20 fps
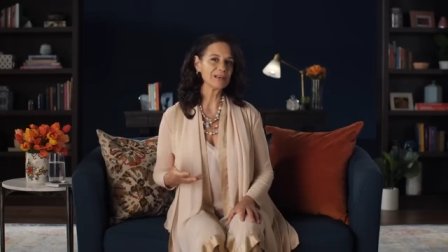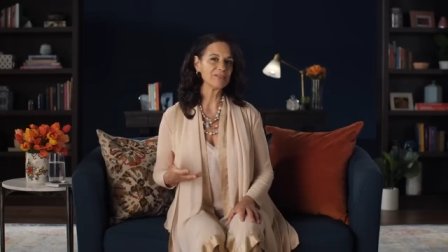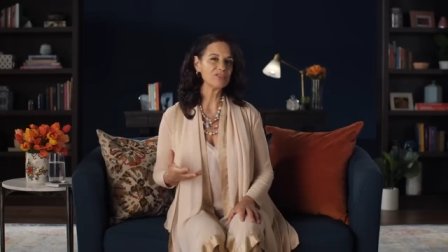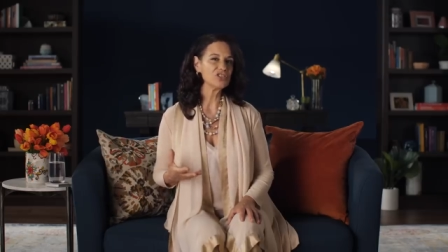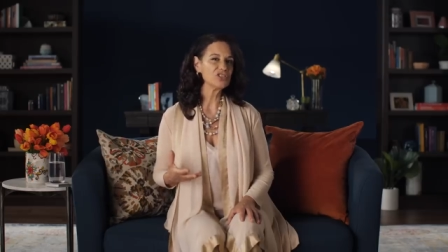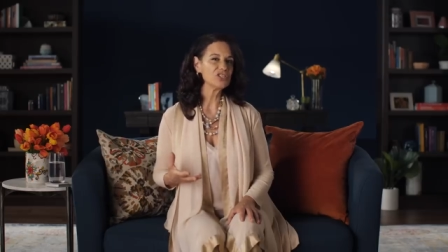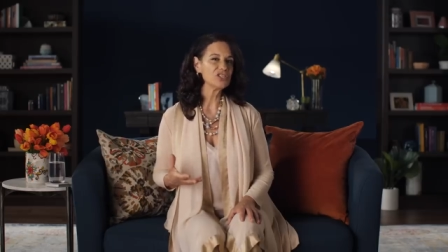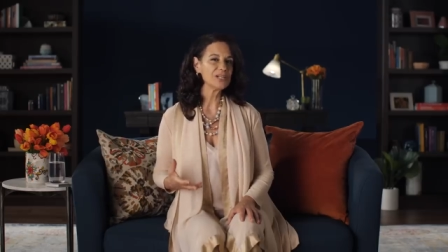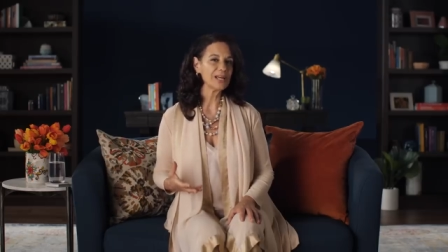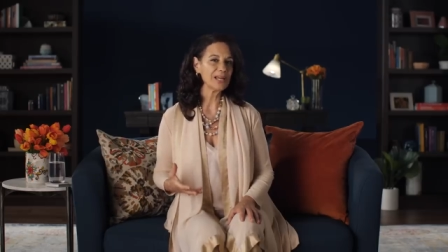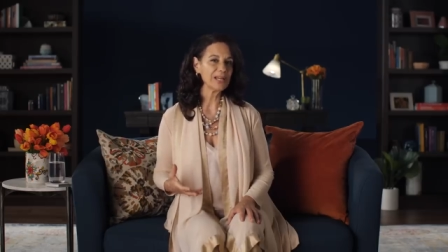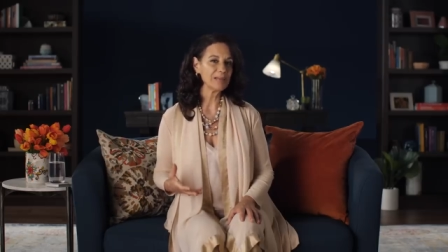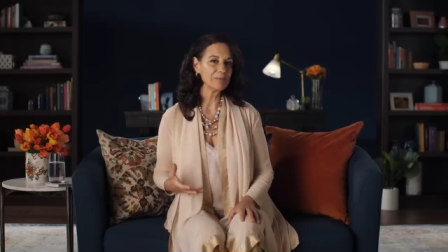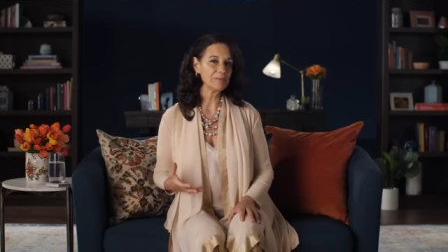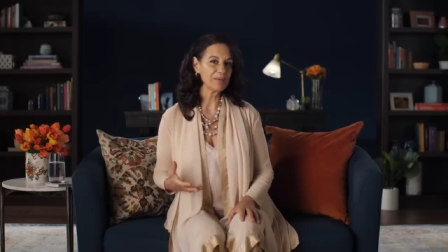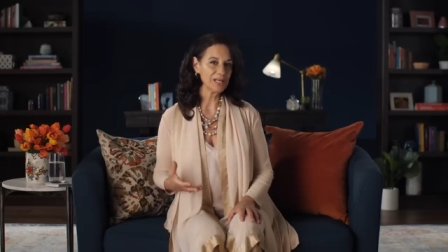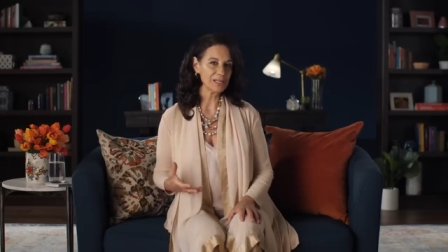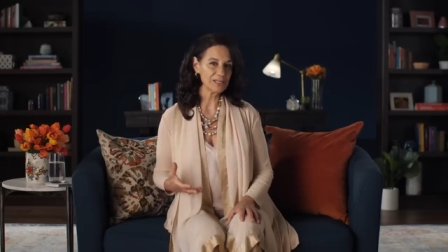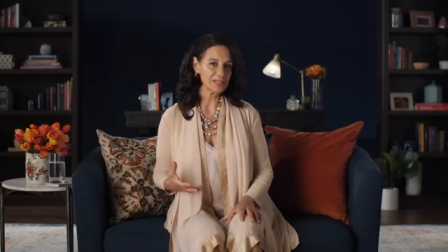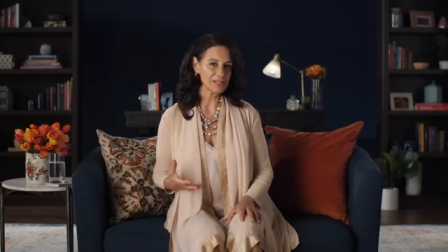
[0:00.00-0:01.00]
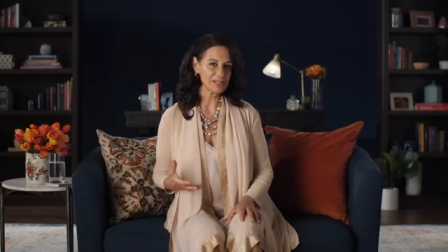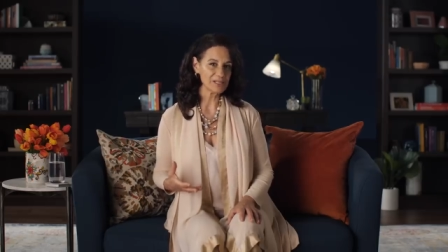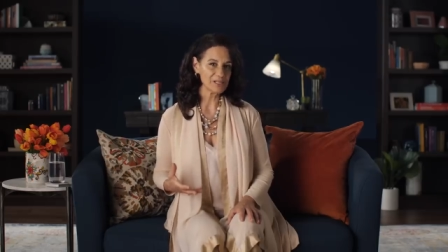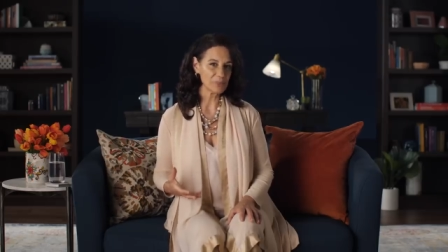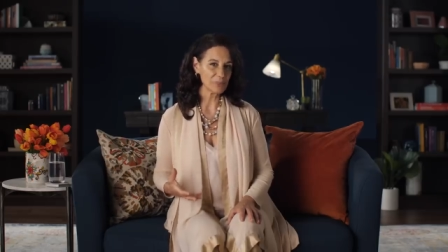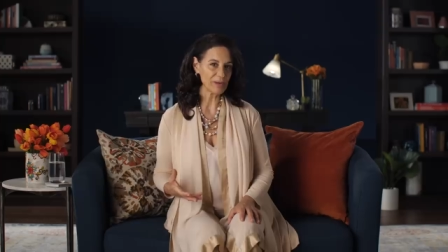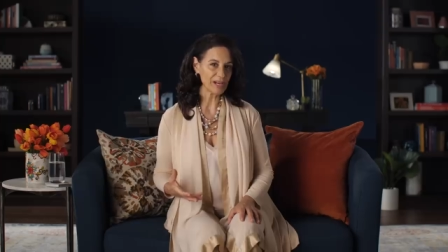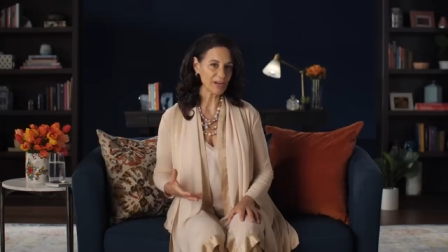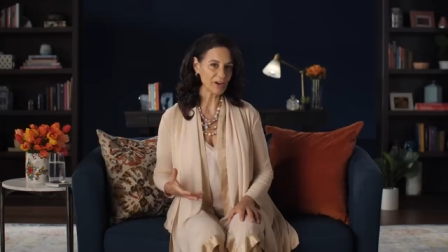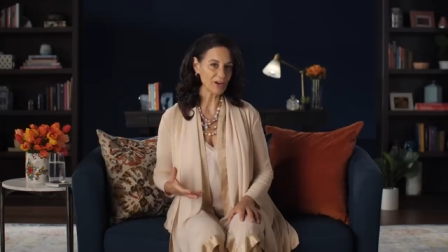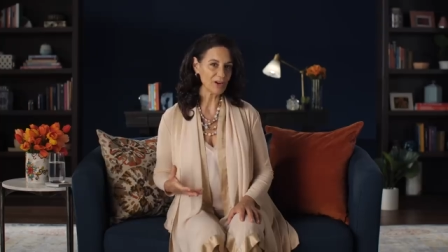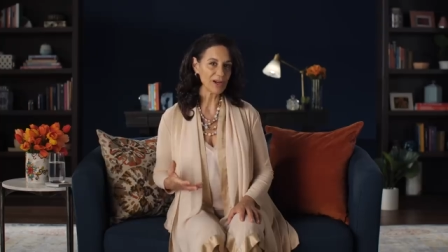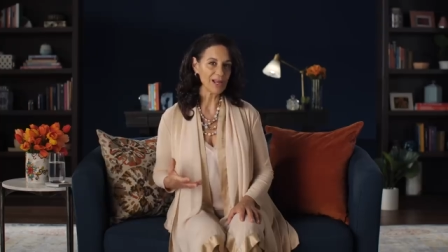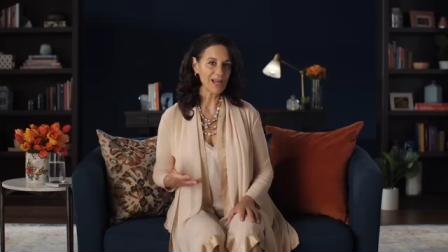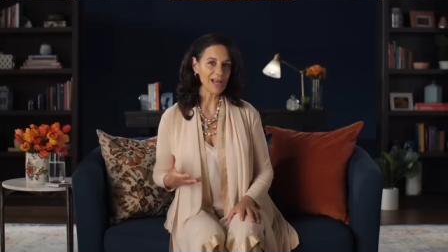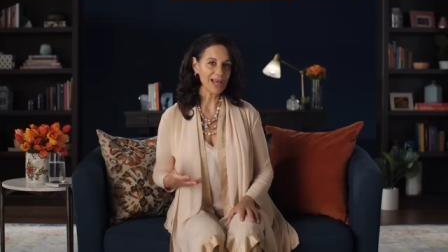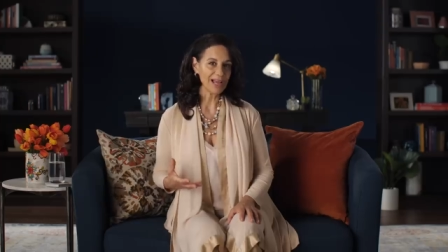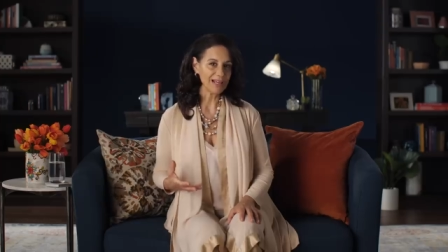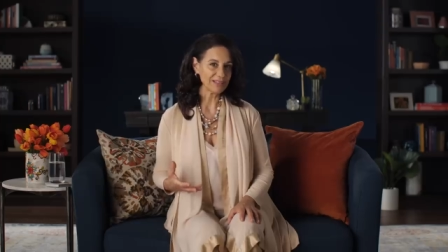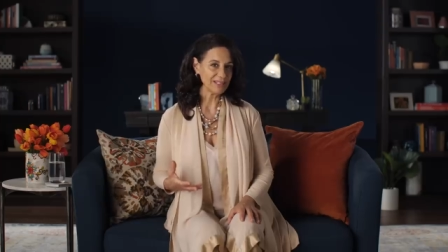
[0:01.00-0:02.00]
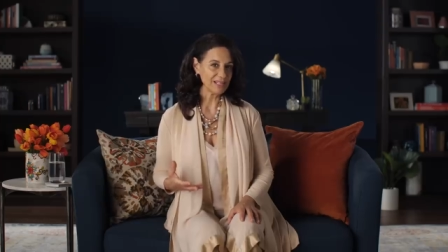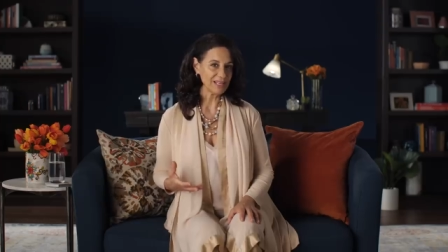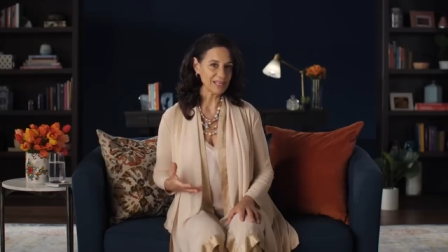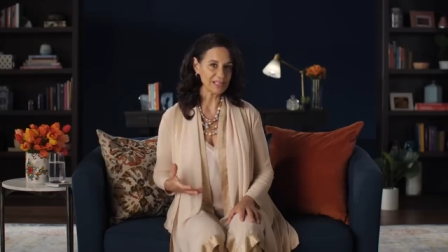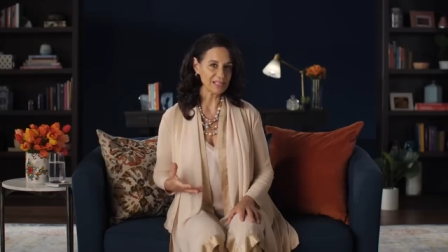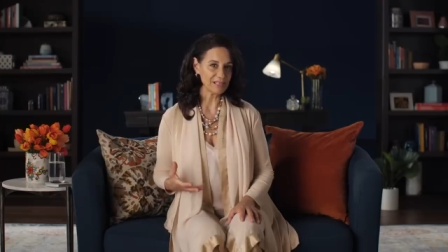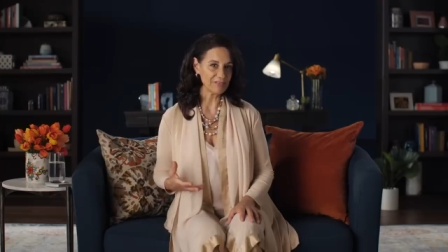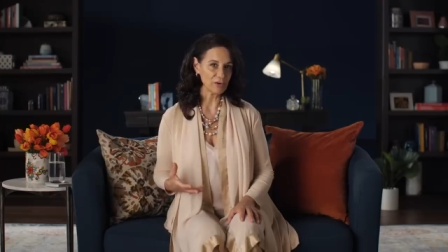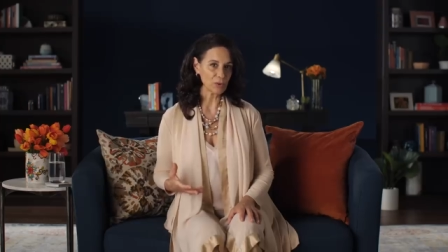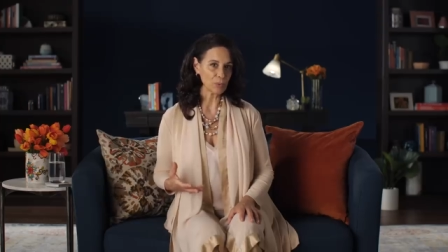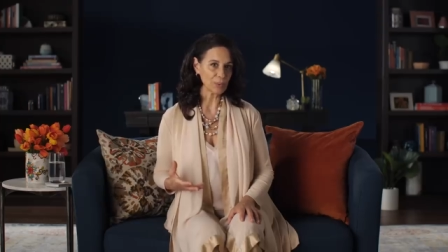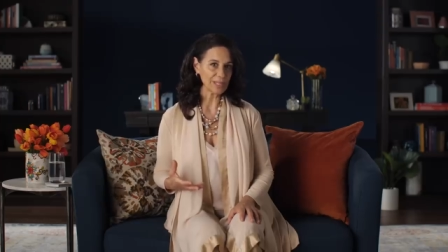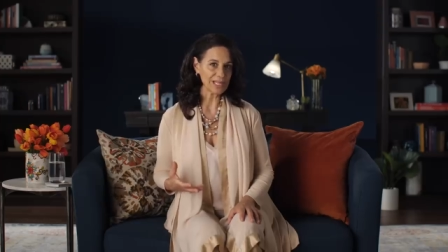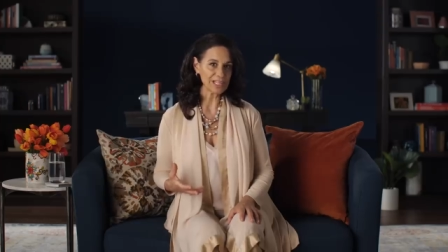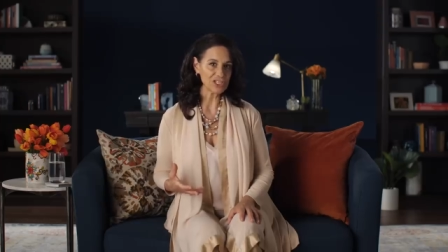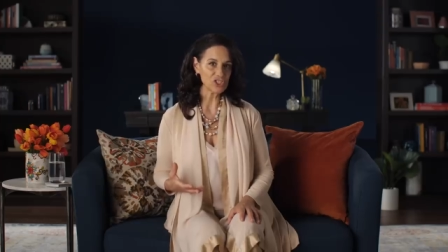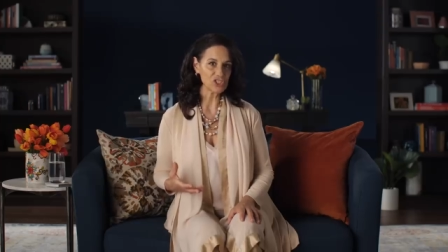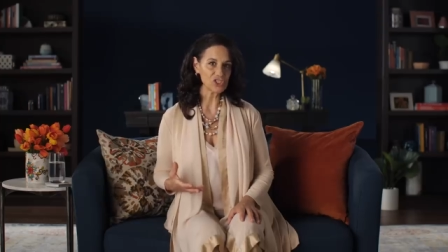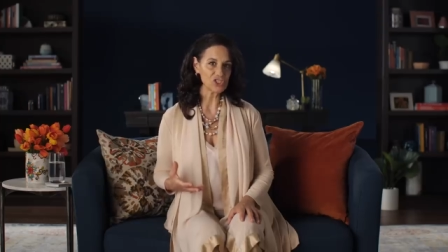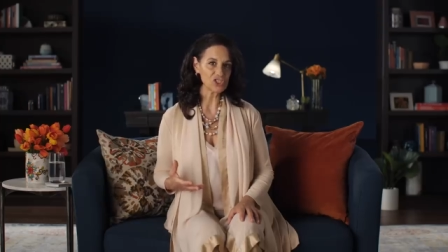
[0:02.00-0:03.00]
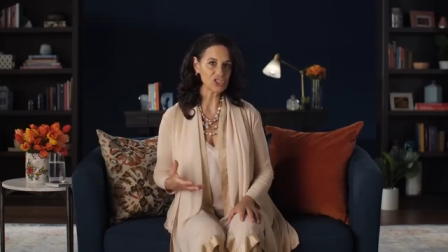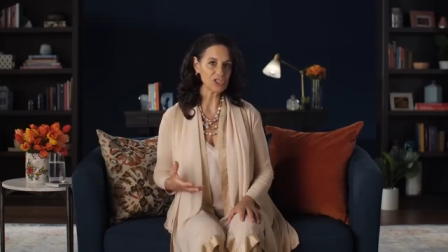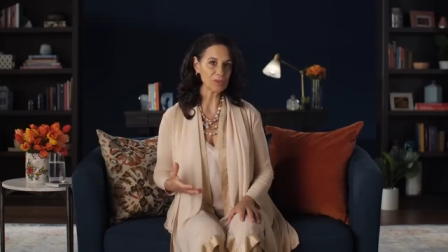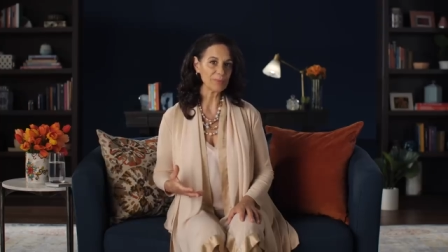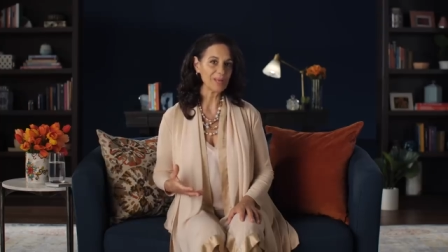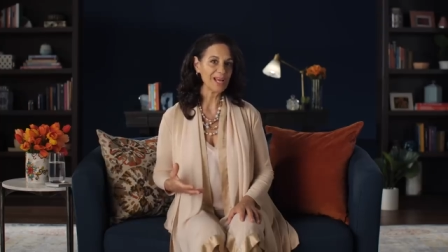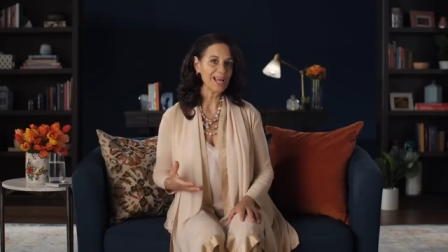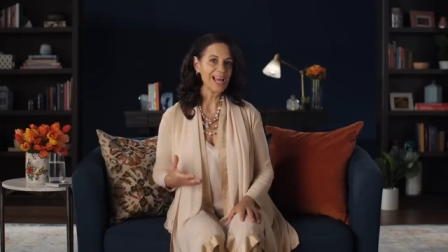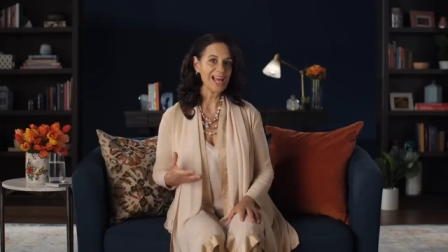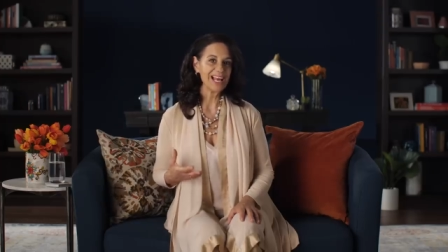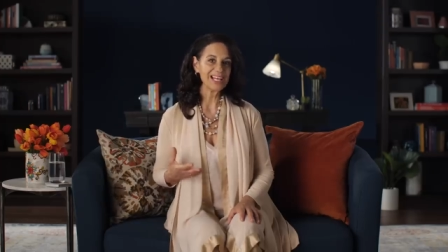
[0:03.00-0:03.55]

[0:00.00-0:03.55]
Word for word: of shame and despair at the end of a relationship,